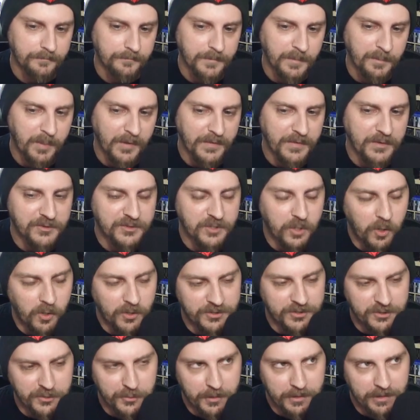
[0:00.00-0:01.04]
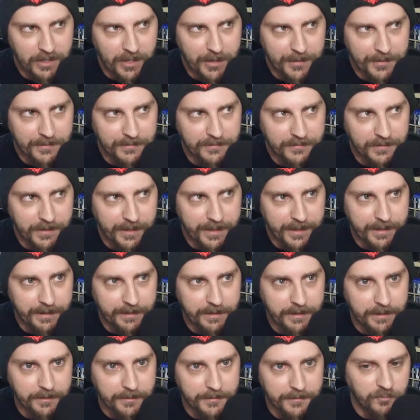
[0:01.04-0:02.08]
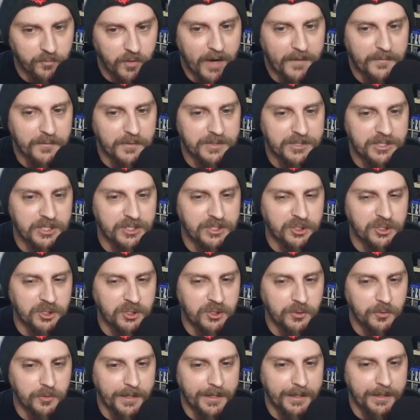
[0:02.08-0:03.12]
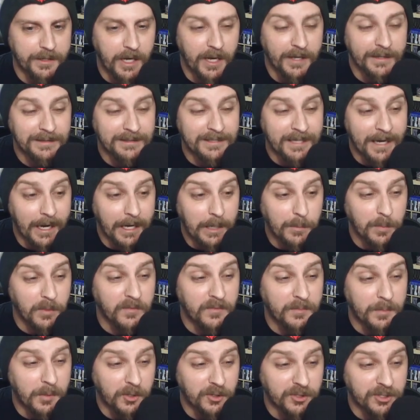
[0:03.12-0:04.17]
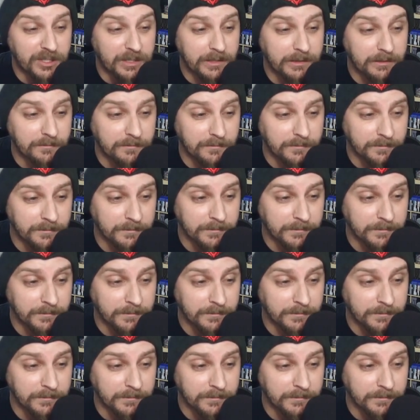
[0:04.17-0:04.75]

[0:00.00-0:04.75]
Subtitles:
But there's also a lot of like references to like a type of person.